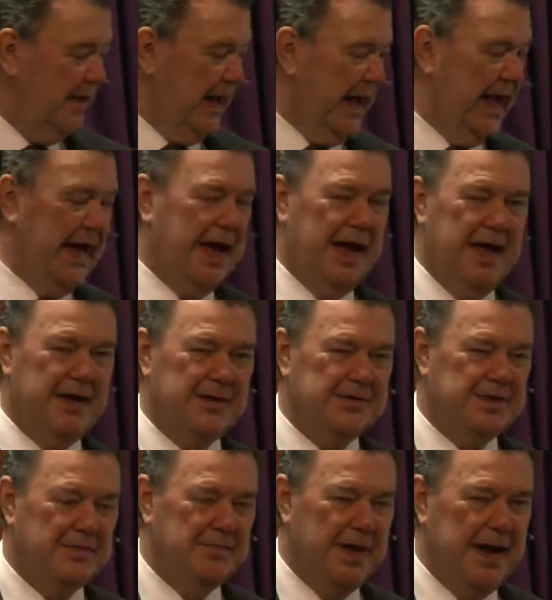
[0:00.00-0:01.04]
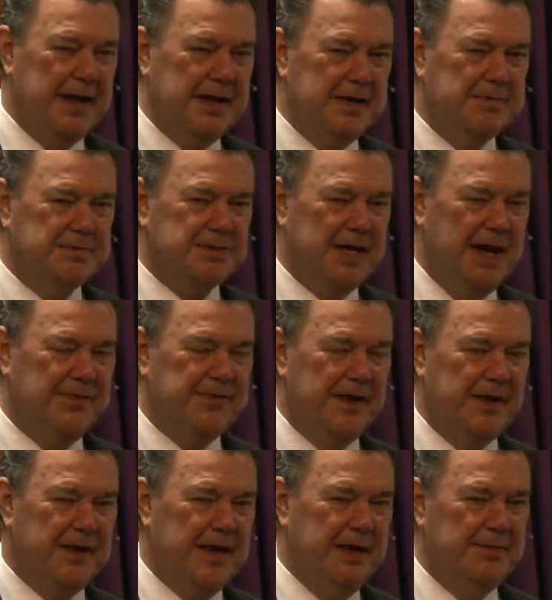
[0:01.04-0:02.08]
as made himself
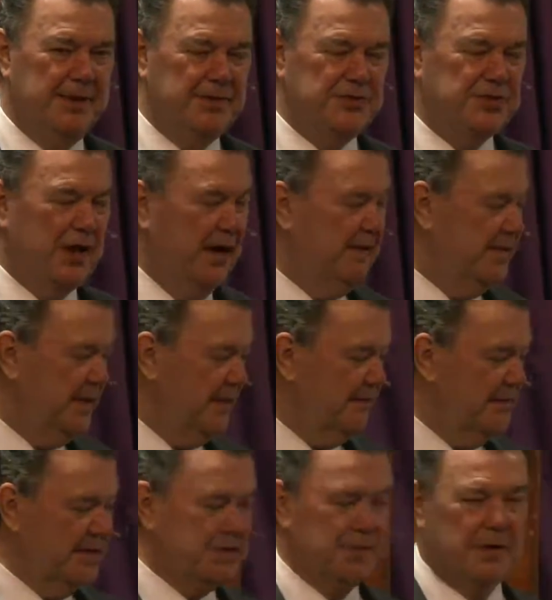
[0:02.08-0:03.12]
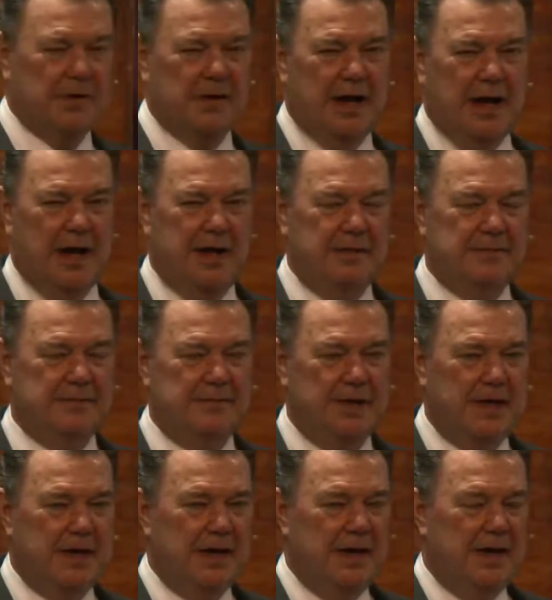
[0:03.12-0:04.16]
an image of the invisible God.
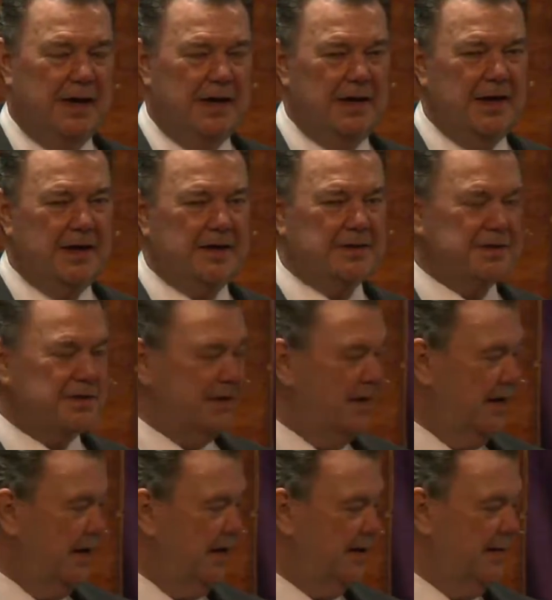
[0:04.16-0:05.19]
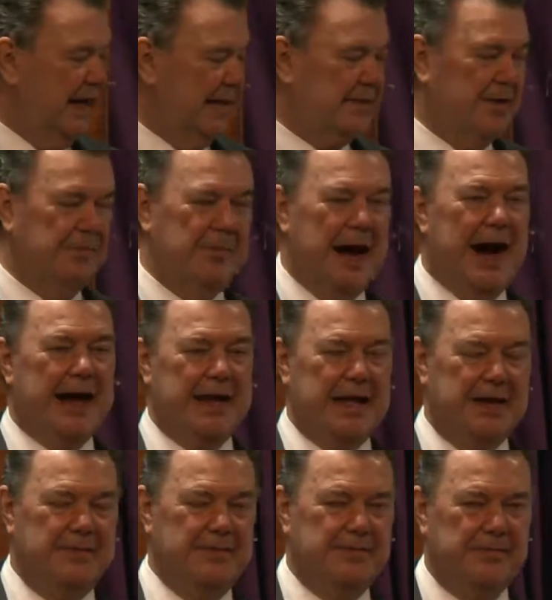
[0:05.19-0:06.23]
He understood that the
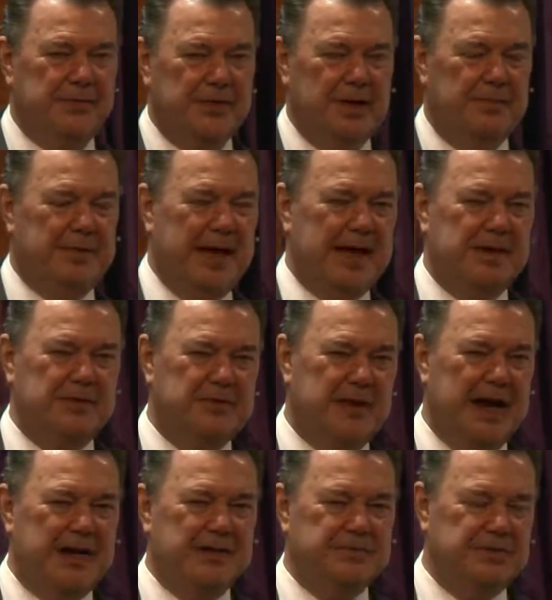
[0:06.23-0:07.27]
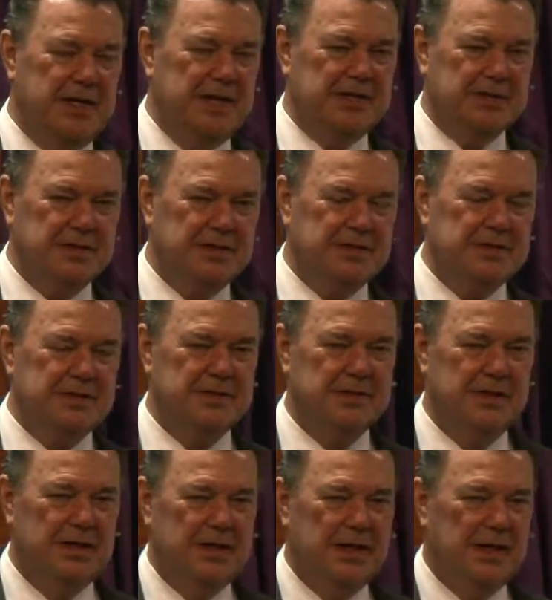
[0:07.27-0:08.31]
body, the man Christ Jesus,
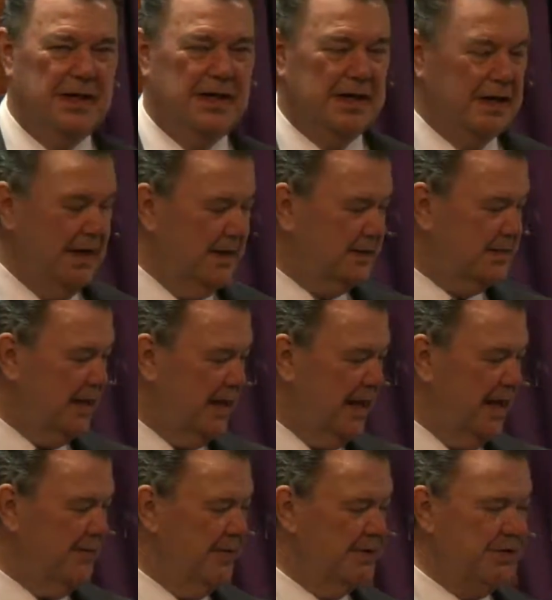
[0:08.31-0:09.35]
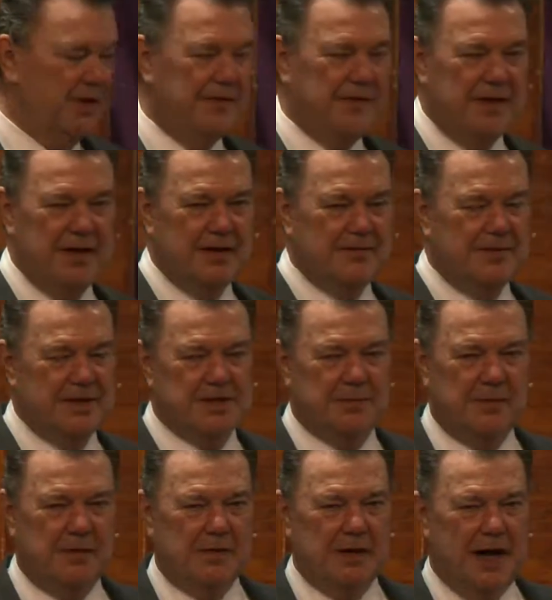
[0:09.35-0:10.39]
is the image of the
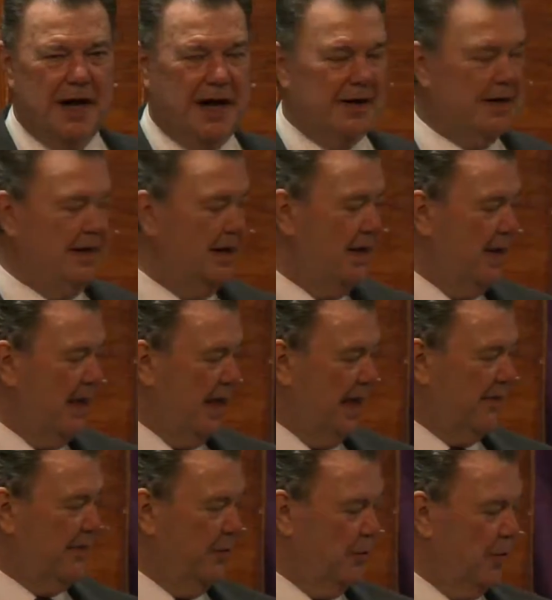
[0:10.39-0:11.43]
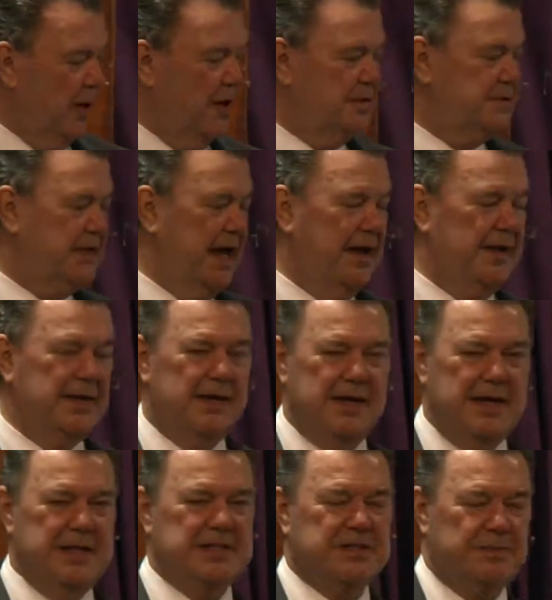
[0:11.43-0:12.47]
invisible God, and the words that
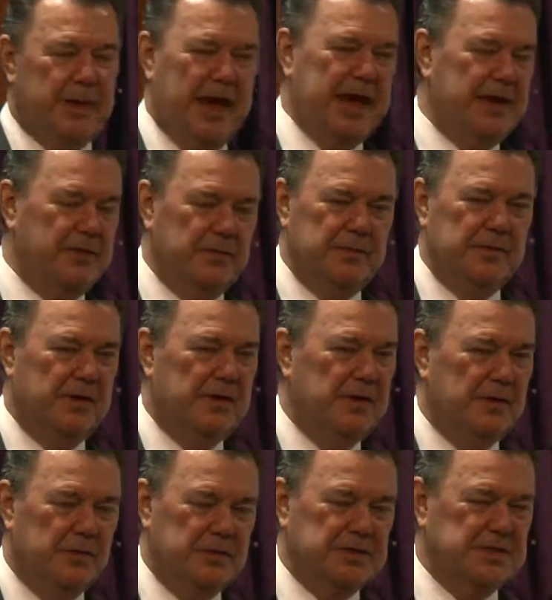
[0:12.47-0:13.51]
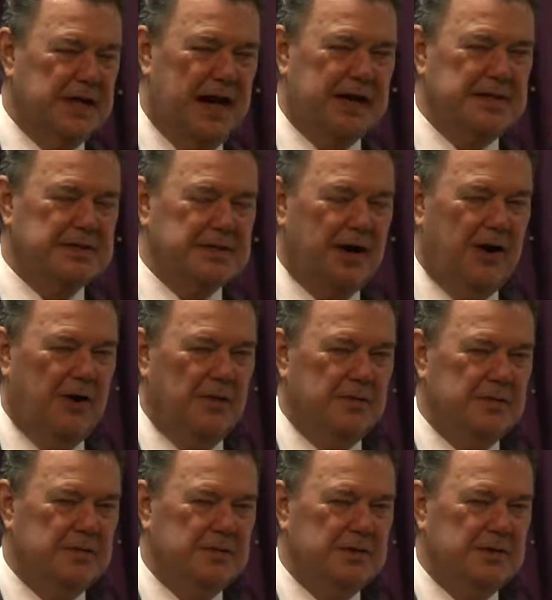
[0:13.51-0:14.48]
he spake was not his own,